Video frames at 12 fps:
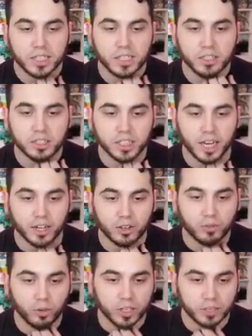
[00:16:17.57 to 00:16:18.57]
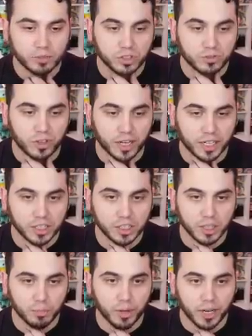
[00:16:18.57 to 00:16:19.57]
There's the echoed voice, which is fine. I just
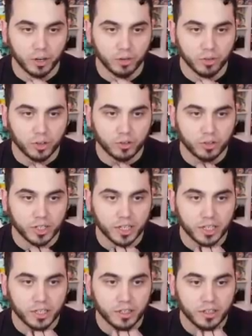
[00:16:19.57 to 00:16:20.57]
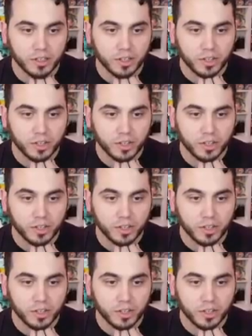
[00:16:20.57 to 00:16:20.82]
click Peck over and over again here.